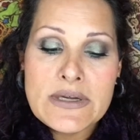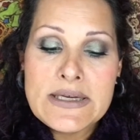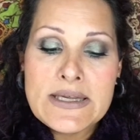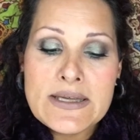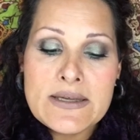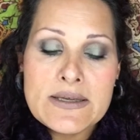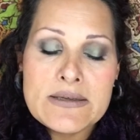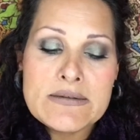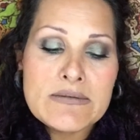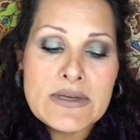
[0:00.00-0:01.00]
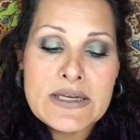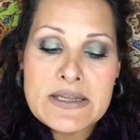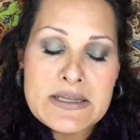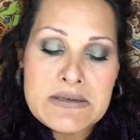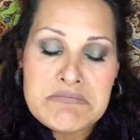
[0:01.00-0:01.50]

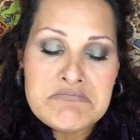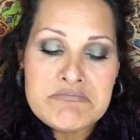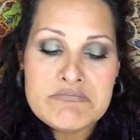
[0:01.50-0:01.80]
anything